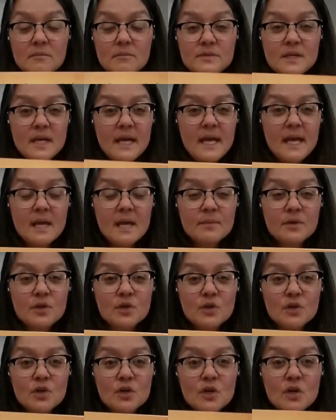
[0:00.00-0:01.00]

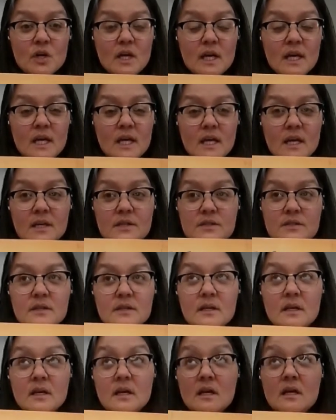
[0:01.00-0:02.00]
diameter and
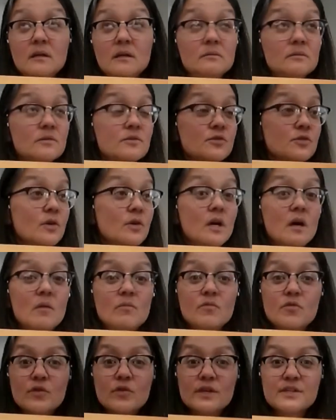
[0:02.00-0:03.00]

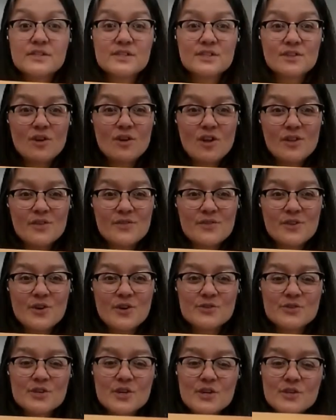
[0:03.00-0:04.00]
circumference and all of
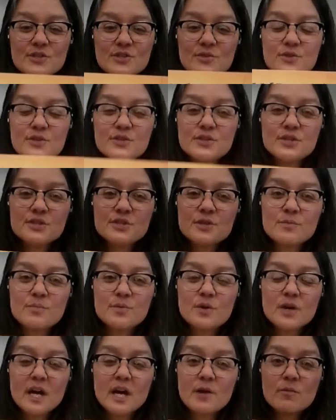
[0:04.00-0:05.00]
those. So this is the
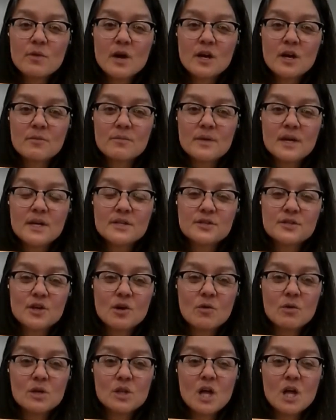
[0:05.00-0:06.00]
book I recommend to
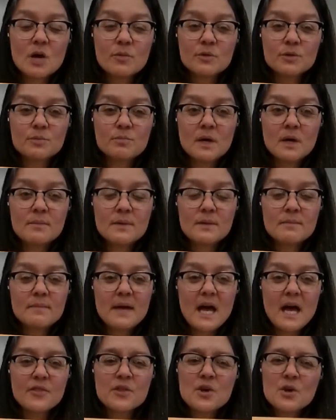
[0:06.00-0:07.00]
go along with Mummy
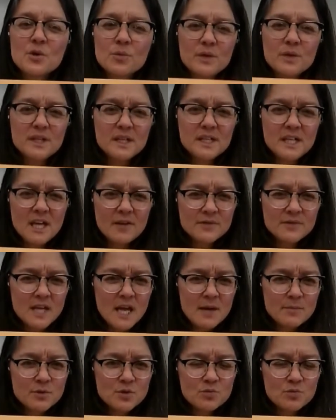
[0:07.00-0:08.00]
Math. We didn't have
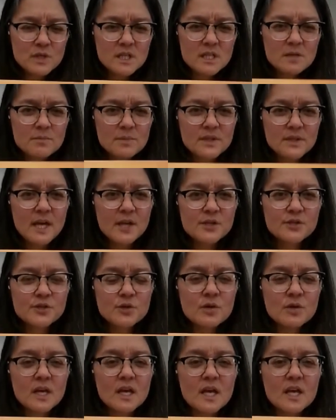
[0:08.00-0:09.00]
time to read it, but that's
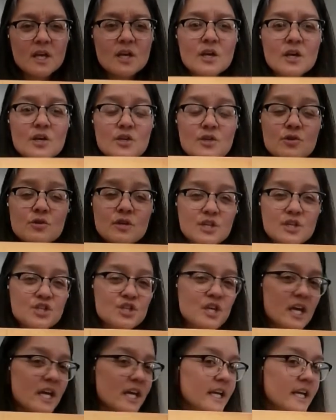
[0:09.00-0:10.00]
okay. You can
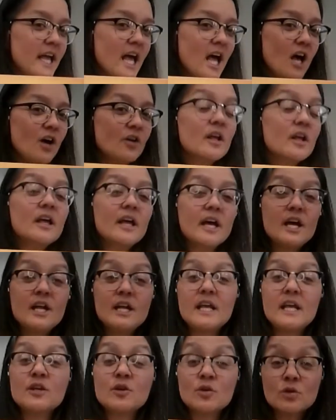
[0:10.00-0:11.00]
check it out at
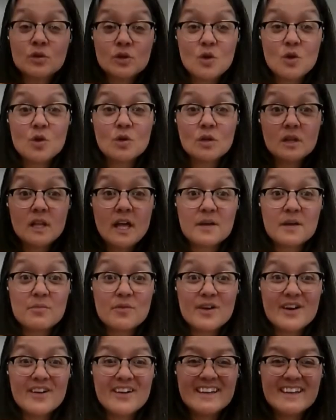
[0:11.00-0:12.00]
your local
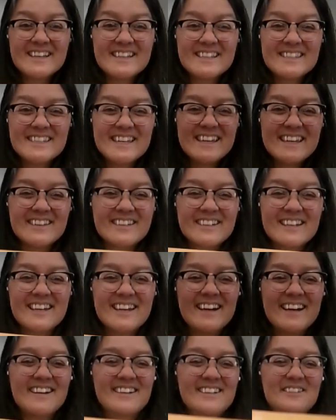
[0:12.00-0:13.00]
library. Take good
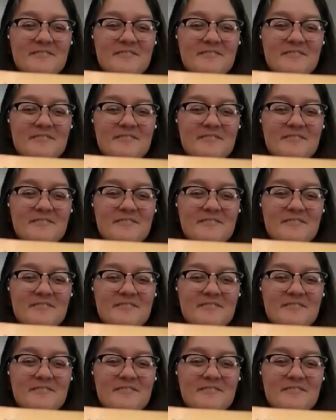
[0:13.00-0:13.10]
care.